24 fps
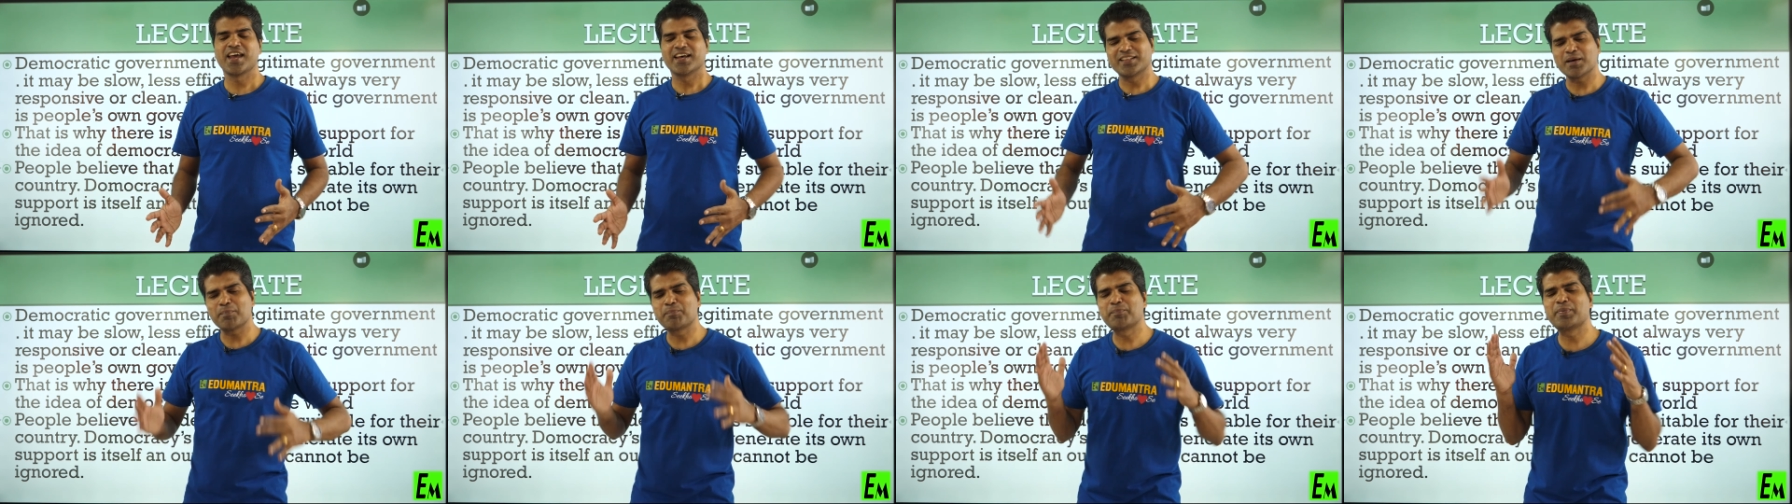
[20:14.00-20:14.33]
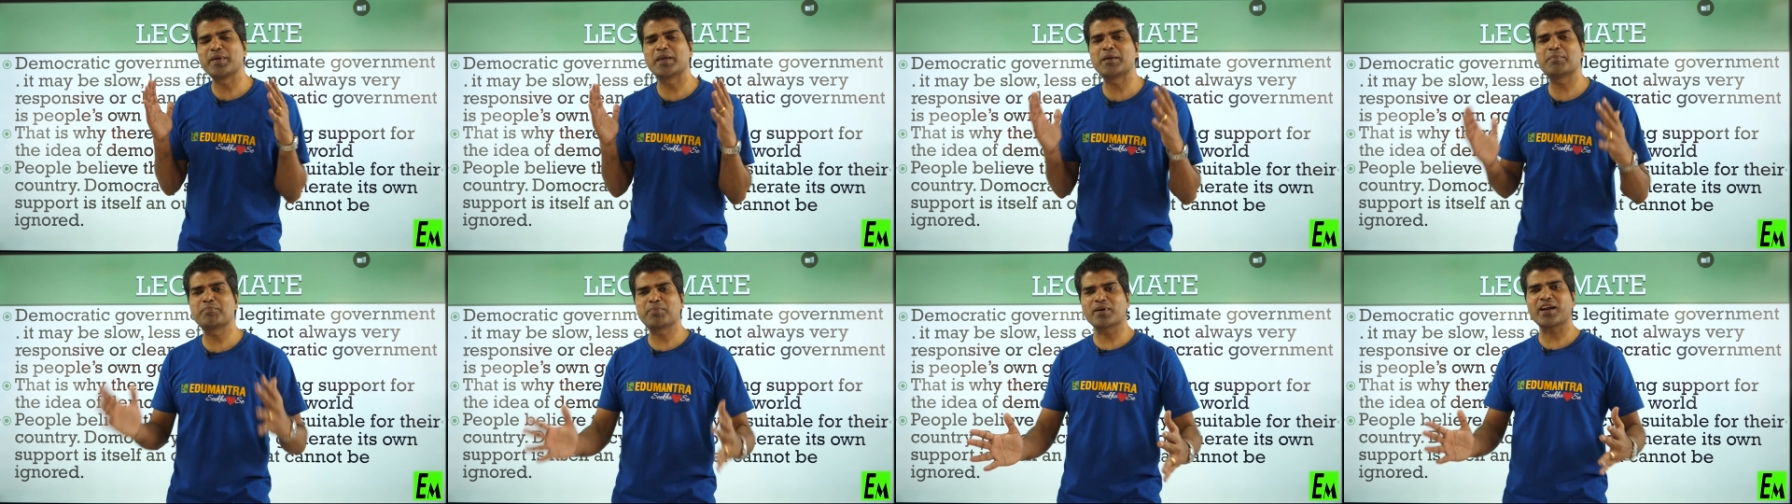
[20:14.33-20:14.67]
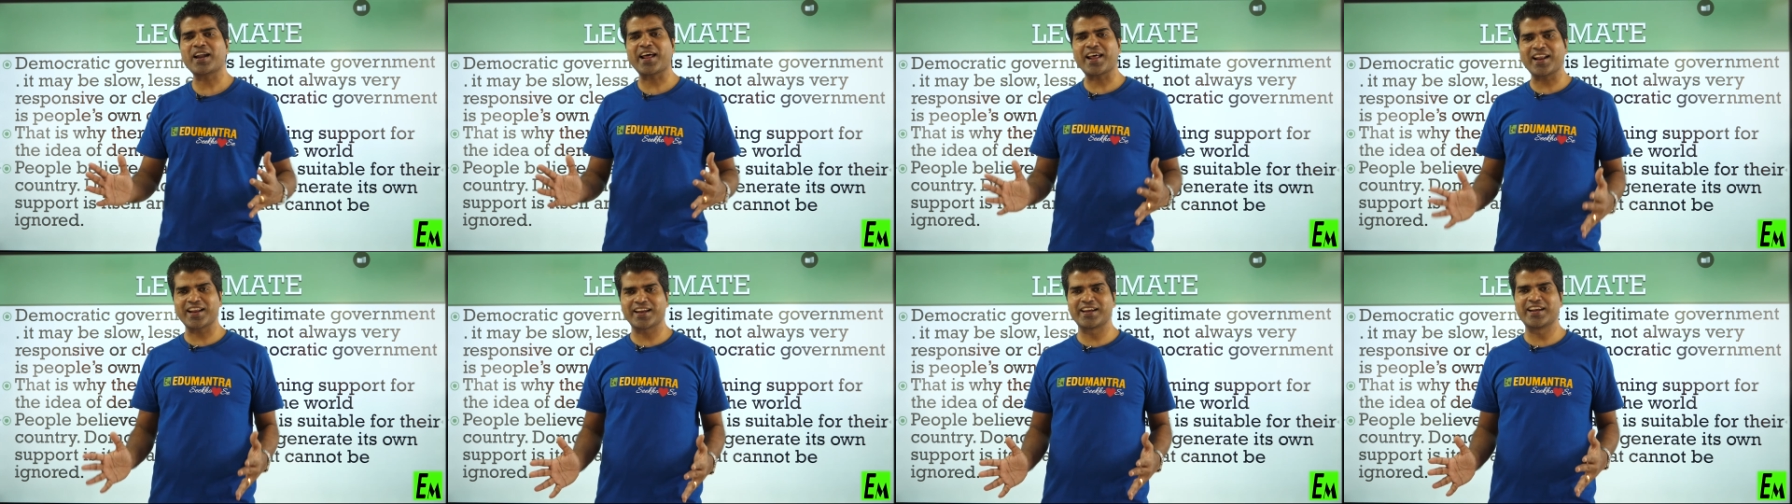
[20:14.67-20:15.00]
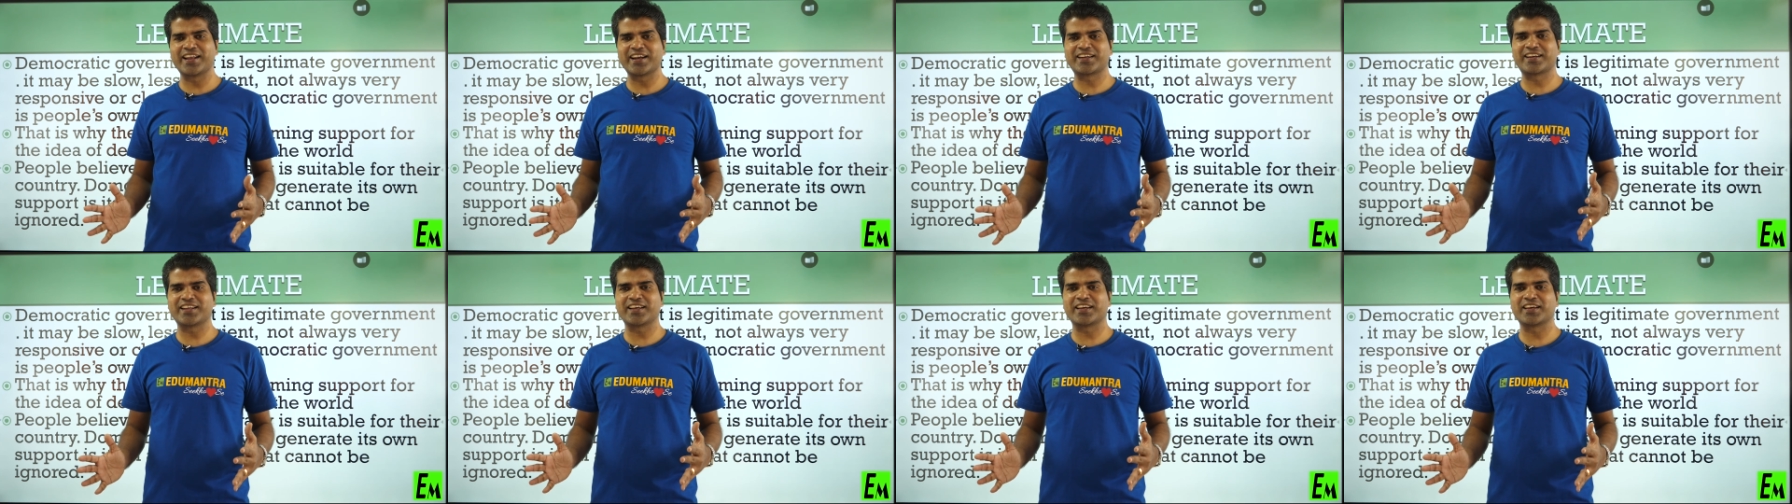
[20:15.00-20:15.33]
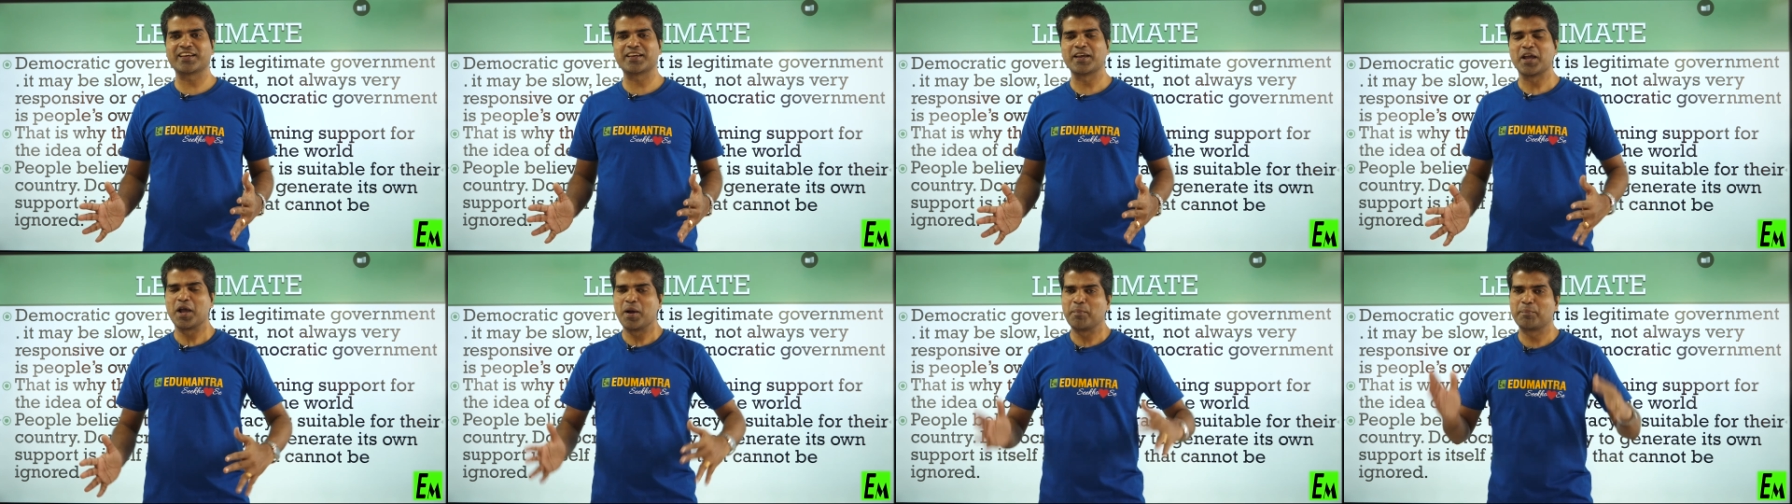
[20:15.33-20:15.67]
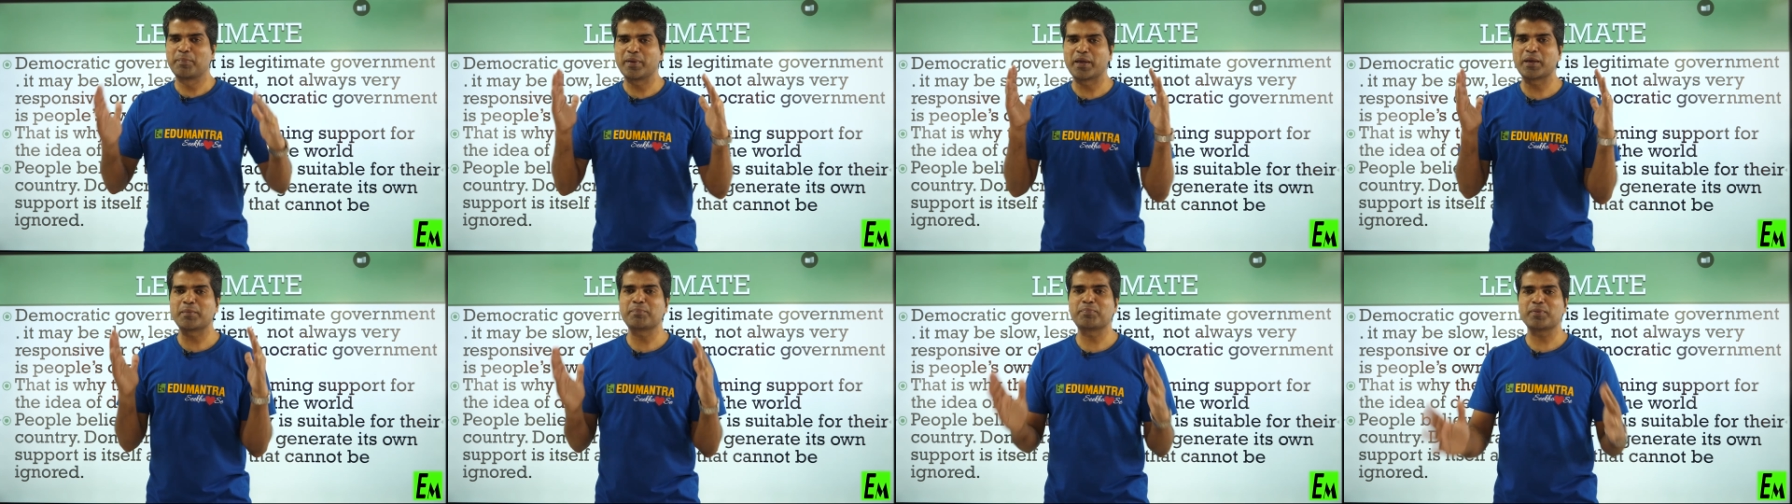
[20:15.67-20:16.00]
The people are electing.
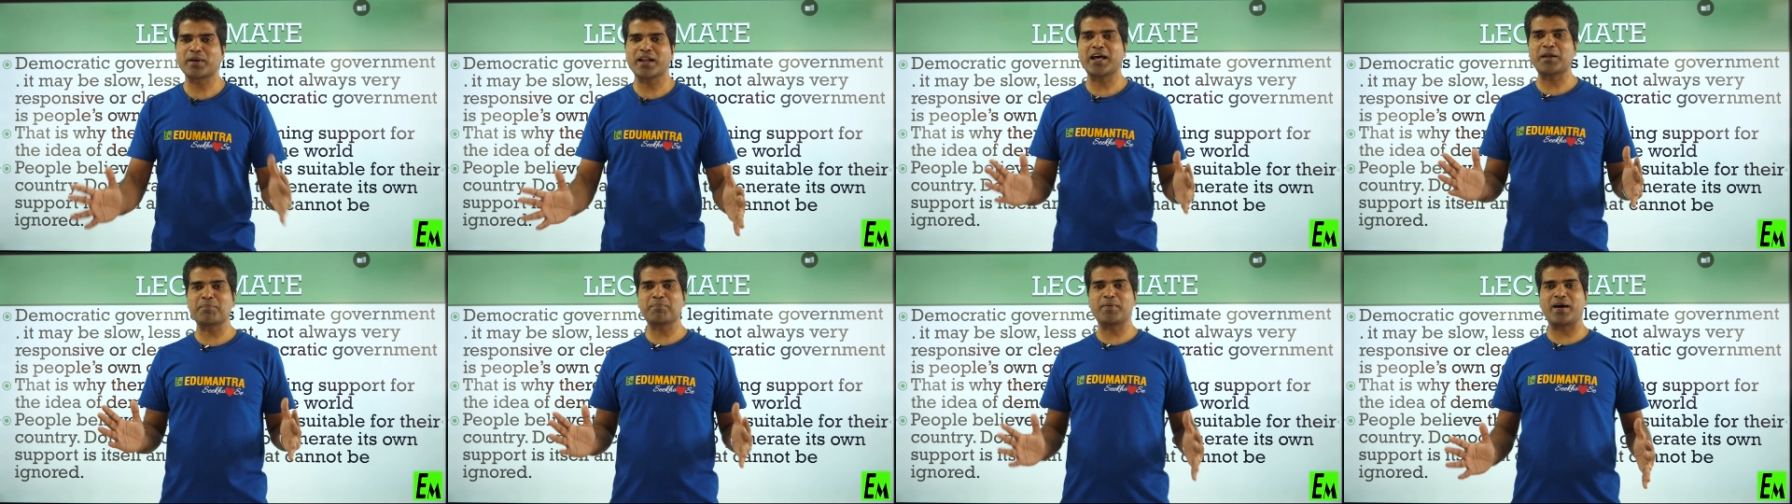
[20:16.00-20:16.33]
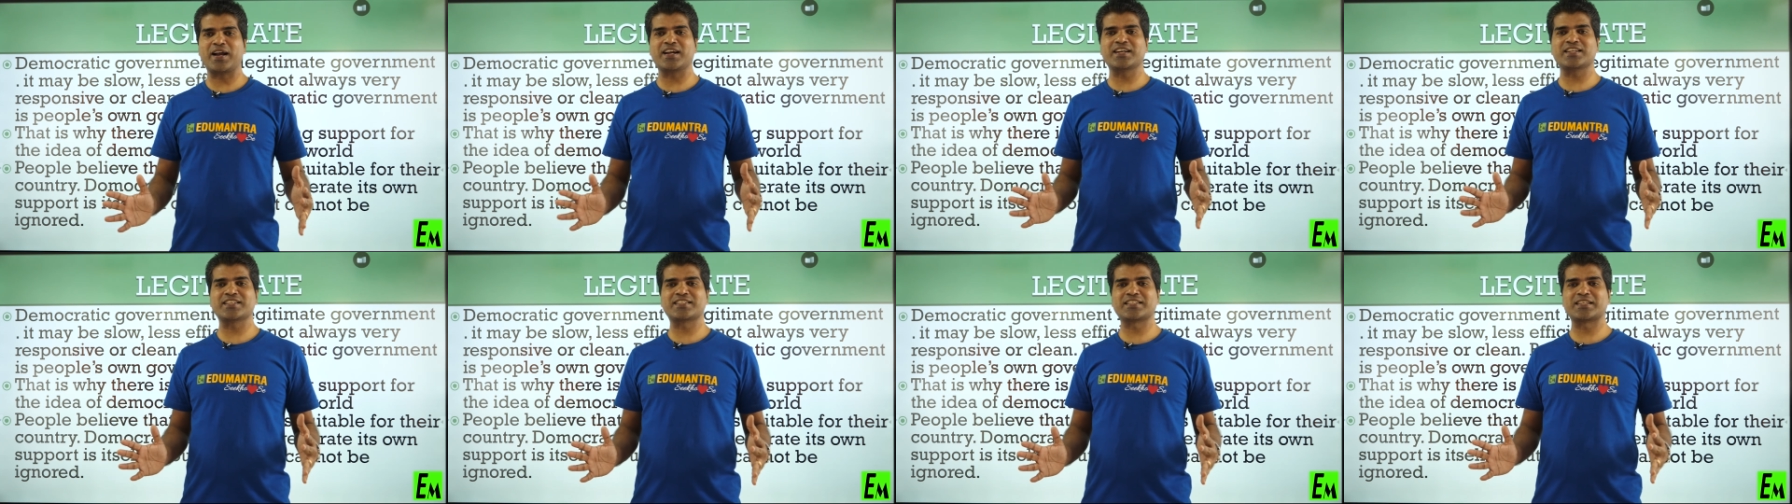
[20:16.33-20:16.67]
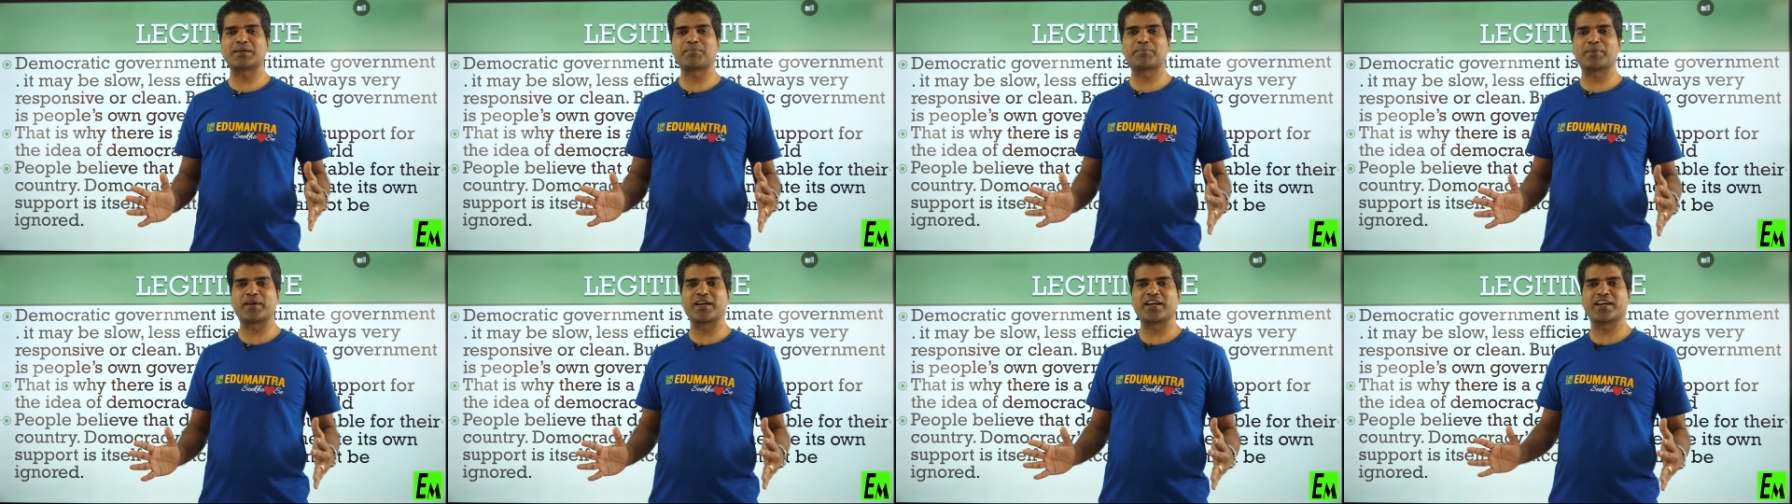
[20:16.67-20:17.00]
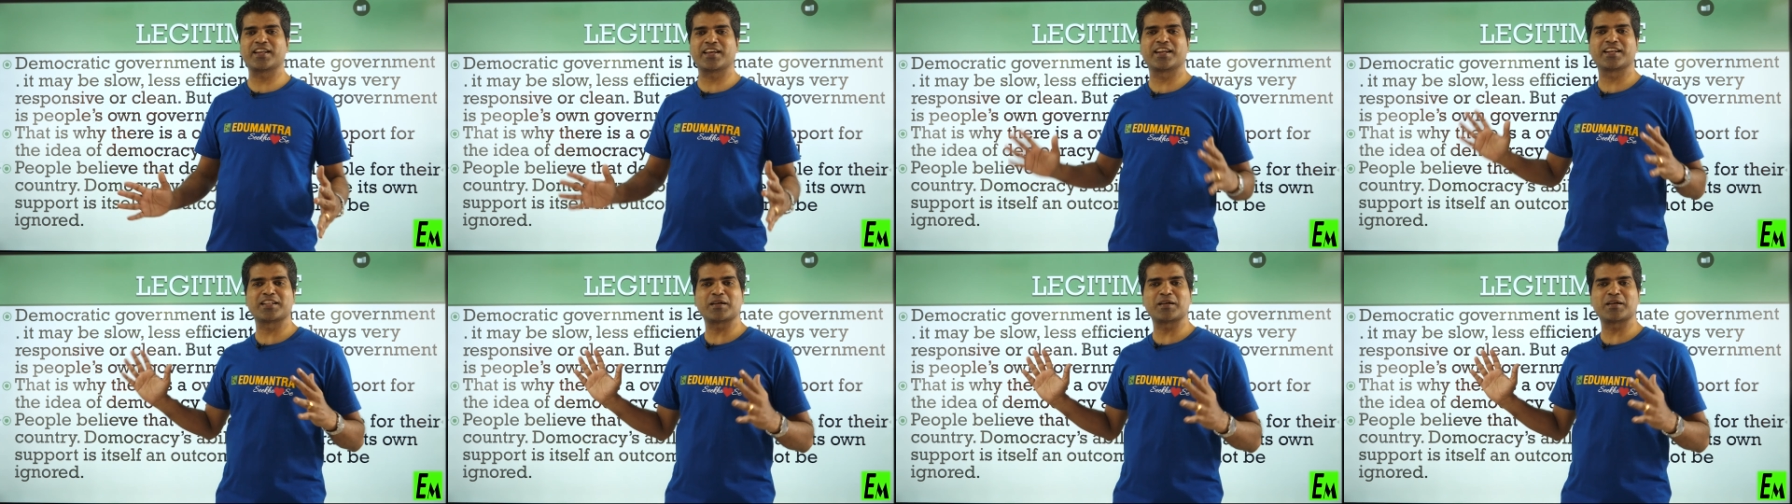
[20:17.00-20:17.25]
People are participating.